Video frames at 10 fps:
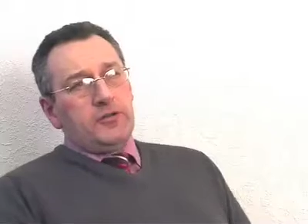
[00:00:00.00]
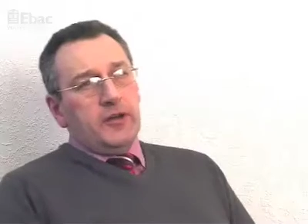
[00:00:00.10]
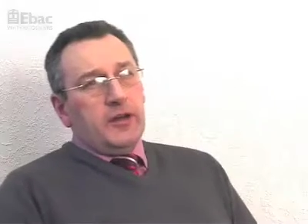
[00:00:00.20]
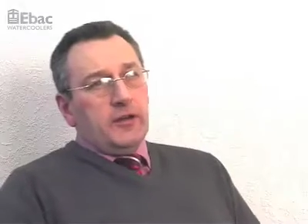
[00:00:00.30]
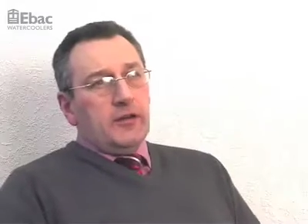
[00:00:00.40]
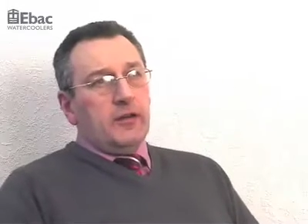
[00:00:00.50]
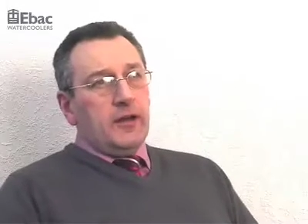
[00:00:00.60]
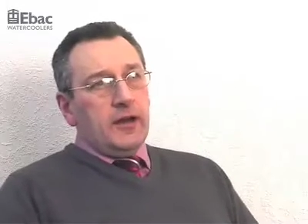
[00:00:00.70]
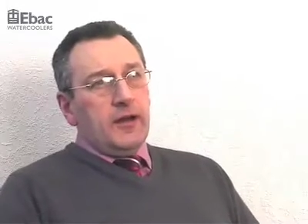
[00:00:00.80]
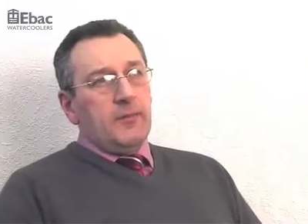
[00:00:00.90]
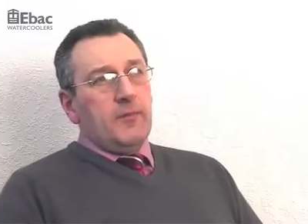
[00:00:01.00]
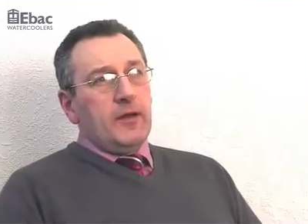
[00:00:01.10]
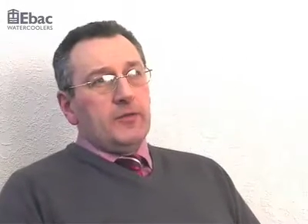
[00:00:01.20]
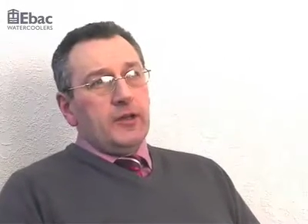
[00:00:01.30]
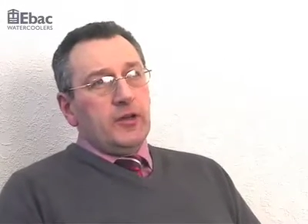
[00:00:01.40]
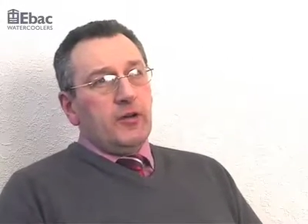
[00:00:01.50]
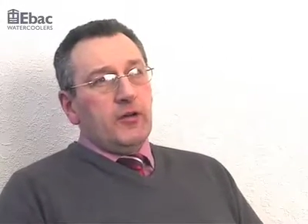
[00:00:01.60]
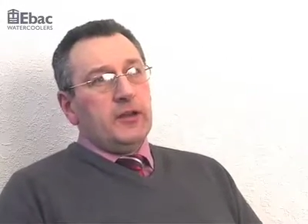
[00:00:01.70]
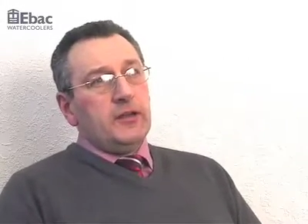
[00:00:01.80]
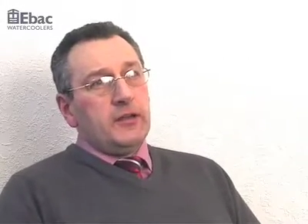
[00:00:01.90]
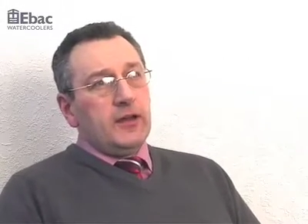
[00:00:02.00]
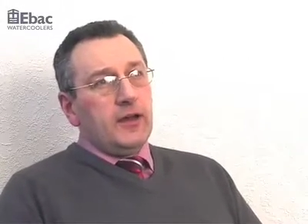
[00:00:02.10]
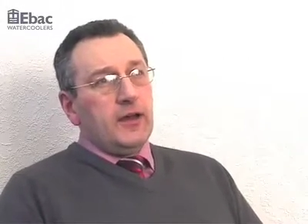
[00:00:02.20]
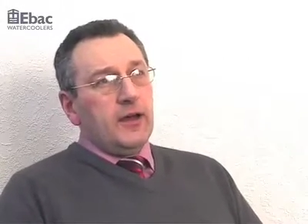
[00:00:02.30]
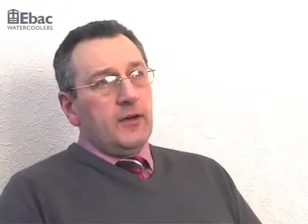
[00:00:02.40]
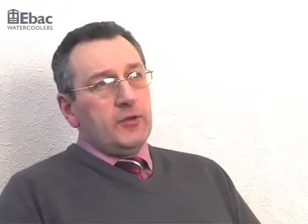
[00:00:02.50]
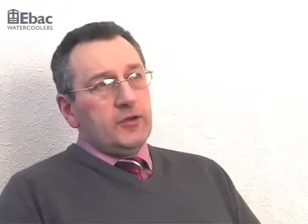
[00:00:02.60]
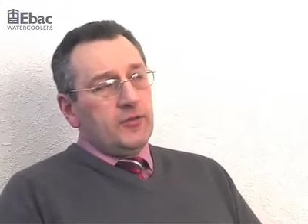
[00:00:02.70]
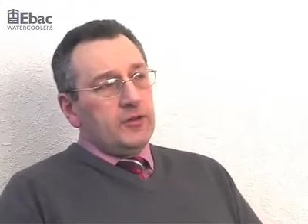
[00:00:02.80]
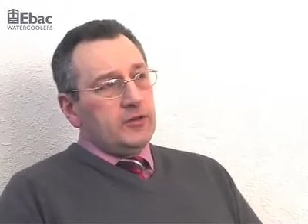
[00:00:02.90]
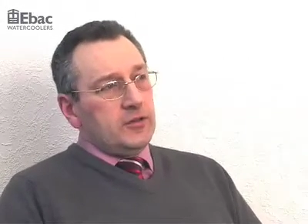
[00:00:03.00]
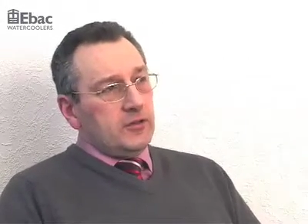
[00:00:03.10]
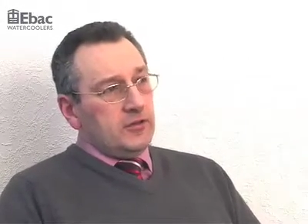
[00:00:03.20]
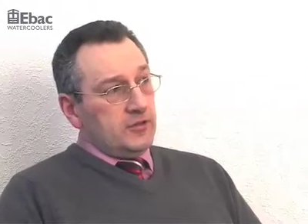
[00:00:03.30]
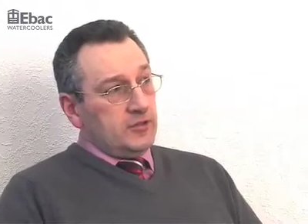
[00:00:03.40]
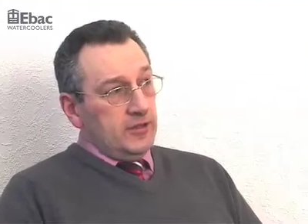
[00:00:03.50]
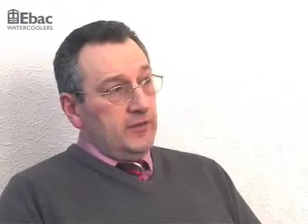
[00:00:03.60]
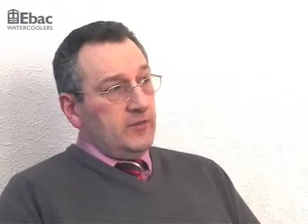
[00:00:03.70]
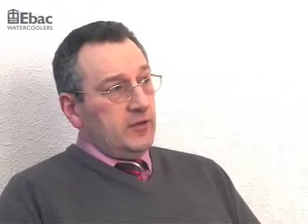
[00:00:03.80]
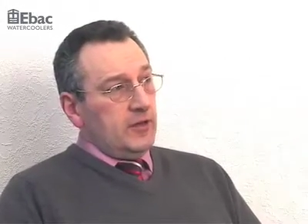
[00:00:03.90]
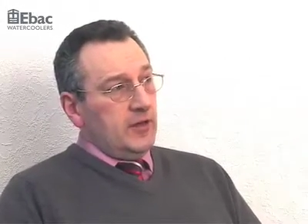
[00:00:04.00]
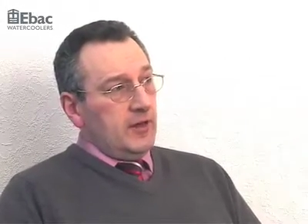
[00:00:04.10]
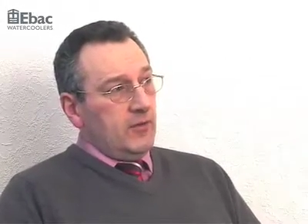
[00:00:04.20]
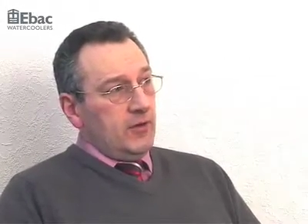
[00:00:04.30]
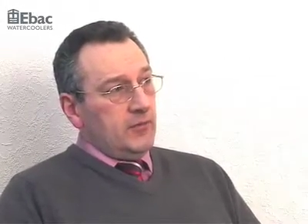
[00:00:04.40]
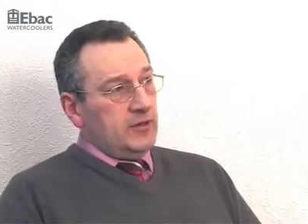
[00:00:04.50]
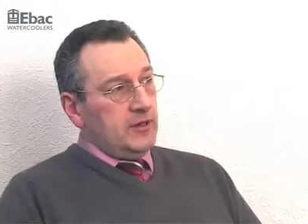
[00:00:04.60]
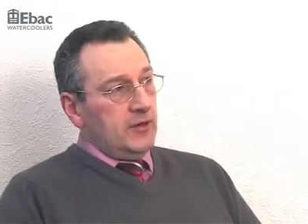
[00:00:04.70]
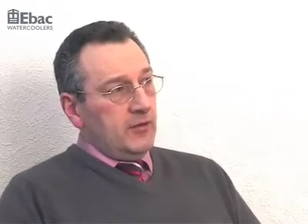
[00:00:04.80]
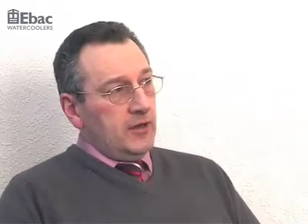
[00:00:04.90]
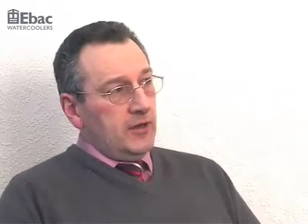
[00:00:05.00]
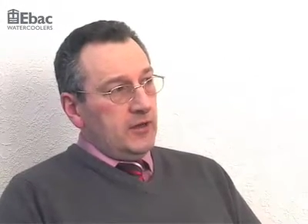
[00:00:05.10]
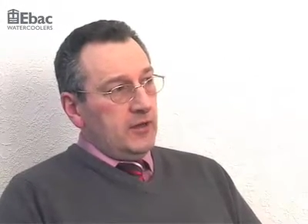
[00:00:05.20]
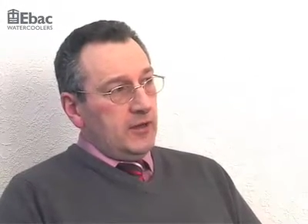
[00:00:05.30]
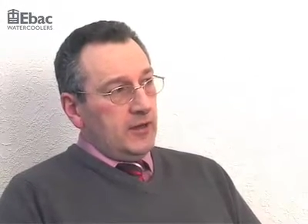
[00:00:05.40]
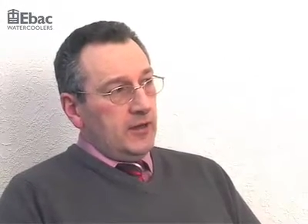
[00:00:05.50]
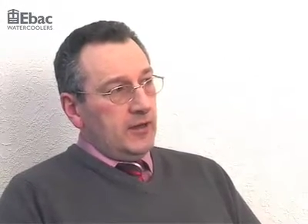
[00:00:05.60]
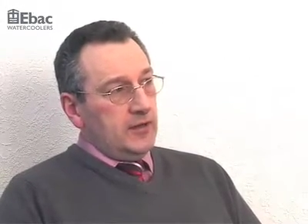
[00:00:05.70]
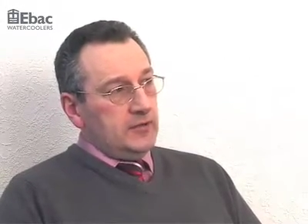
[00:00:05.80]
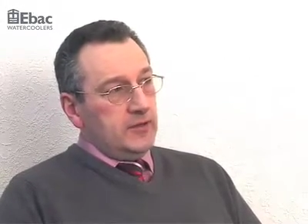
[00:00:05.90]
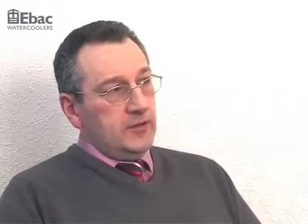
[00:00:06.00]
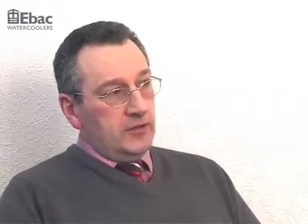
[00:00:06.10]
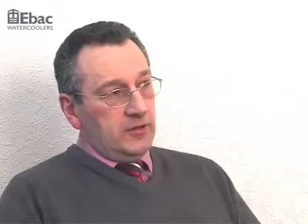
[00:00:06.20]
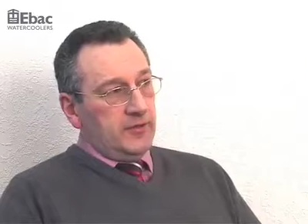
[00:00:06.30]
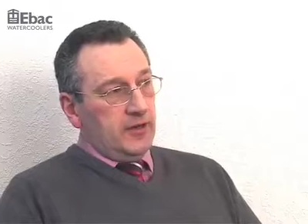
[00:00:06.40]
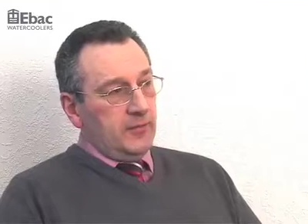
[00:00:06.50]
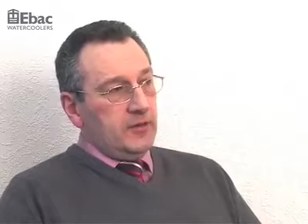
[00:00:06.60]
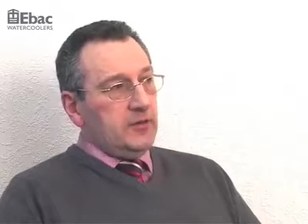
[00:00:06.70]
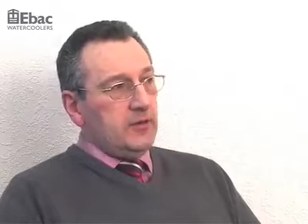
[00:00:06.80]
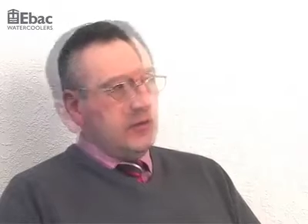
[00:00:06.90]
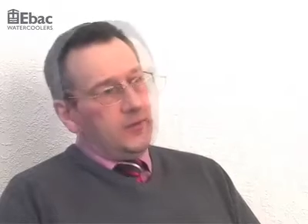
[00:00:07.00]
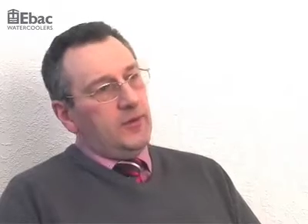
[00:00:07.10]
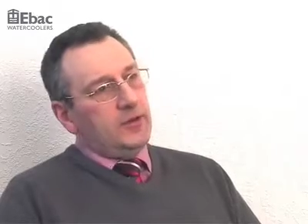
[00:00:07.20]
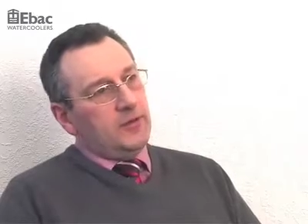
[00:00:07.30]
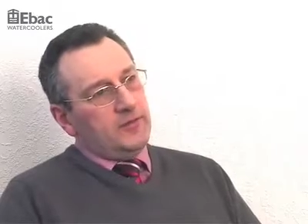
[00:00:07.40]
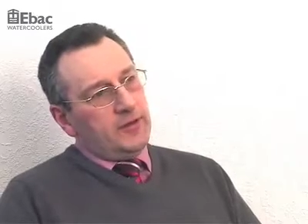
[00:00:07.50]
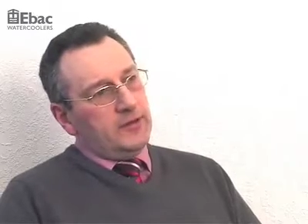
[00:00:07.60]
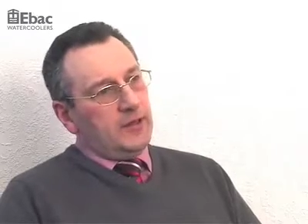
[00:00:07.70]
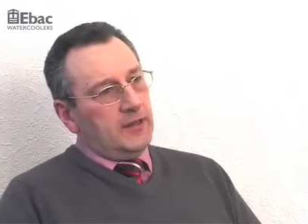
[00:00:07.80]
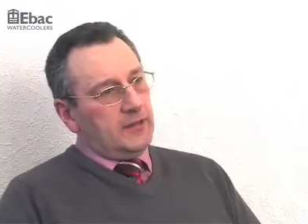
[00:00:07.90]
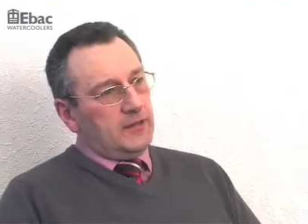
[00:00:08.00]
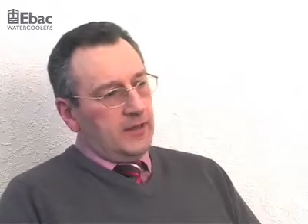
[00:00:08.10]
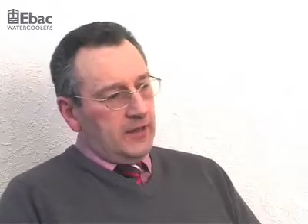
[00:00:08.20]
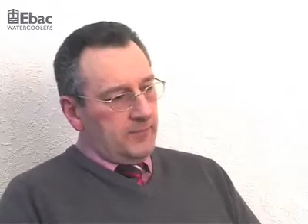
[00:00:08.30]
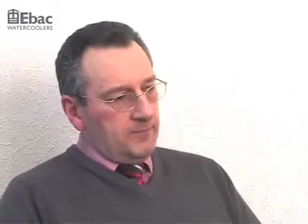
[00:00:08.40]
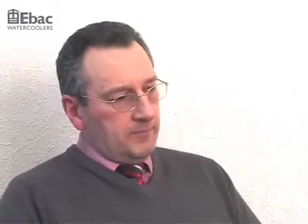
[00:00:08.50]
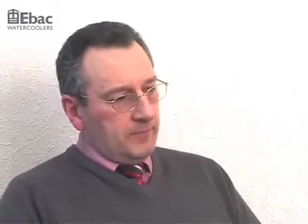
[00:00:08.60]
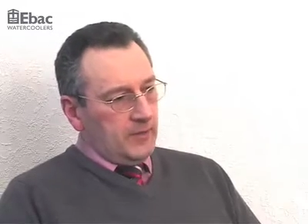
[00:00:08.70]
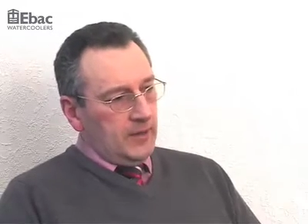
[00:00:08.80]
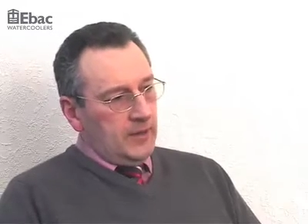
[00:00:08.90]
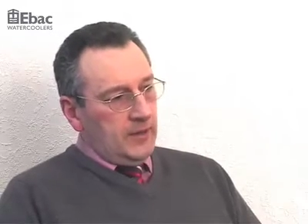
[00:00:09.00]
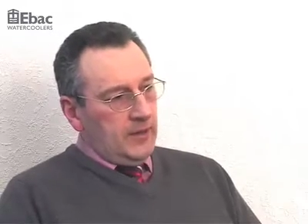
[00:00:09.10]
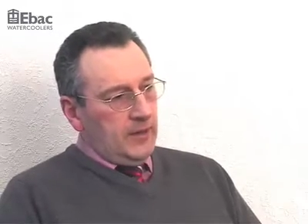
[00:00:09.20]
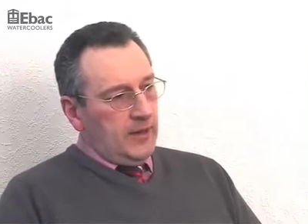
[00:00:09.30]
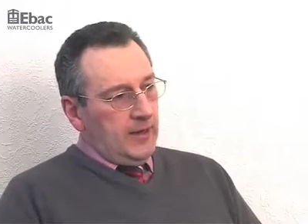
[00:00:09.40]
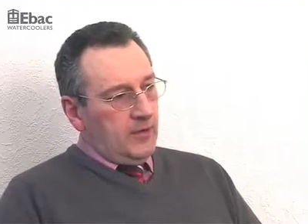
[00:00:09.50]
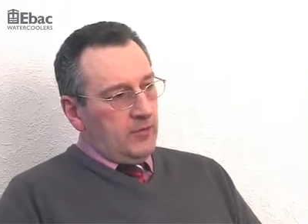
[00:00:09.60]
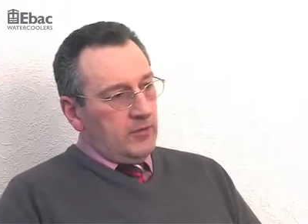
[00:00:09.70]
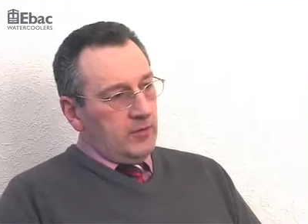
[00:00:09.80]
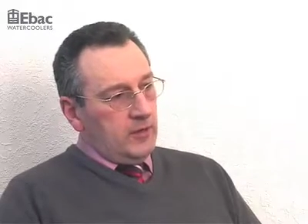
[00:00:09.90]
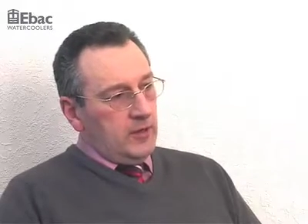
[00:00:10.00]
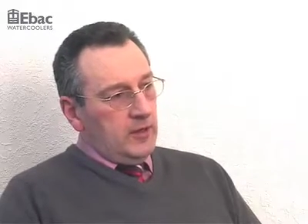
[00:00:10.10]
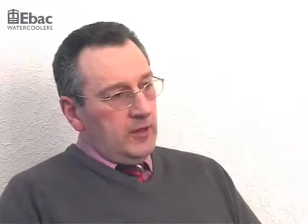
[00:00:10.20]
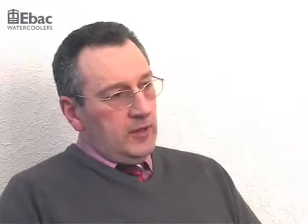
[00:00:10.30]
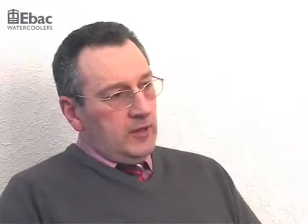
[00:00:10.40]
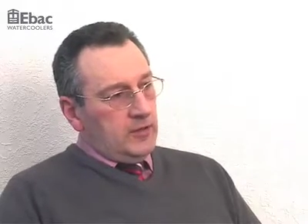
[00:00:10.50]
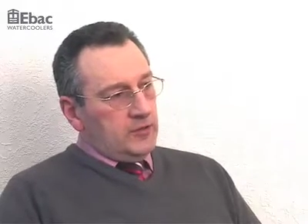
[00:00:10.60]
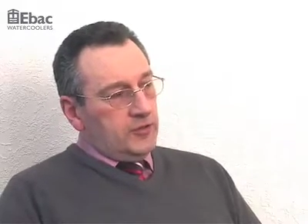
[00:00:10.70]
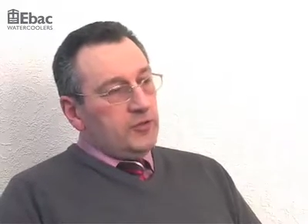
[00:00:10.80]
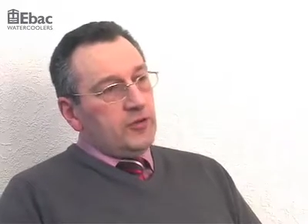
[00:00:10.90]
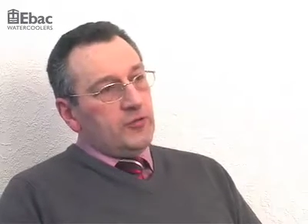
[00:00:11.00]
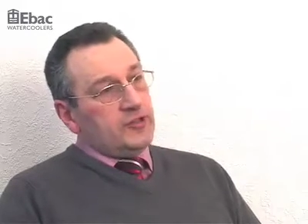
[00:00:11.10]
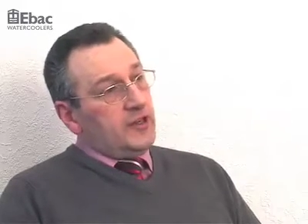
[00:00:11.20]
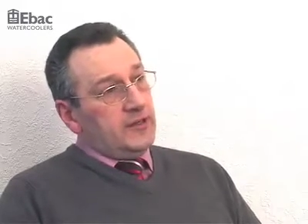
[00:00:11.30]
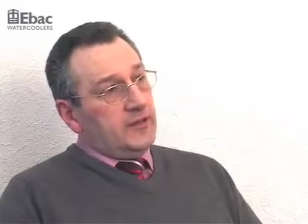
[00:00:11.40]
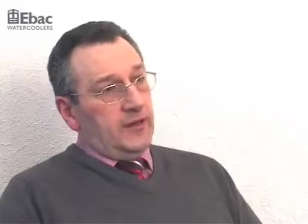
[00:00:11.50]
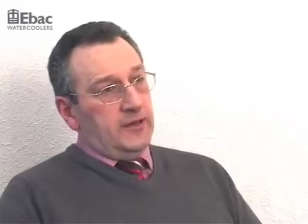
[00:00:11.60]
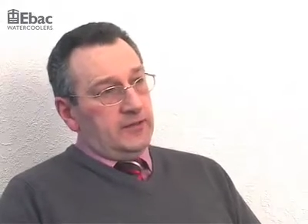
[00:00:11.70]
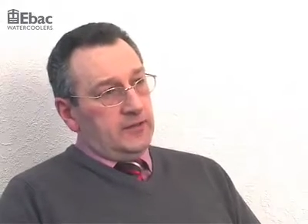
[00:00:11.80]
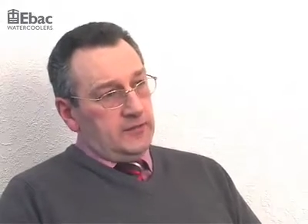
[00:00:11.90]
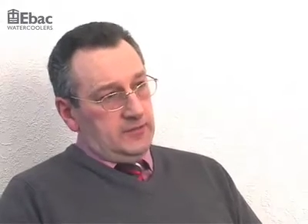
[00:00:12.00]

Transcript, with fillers: trail, um, as we call it, uh, was first conceived uh, when we did our uh, easy cooler development. We went to investigate um, how coolers were sanitised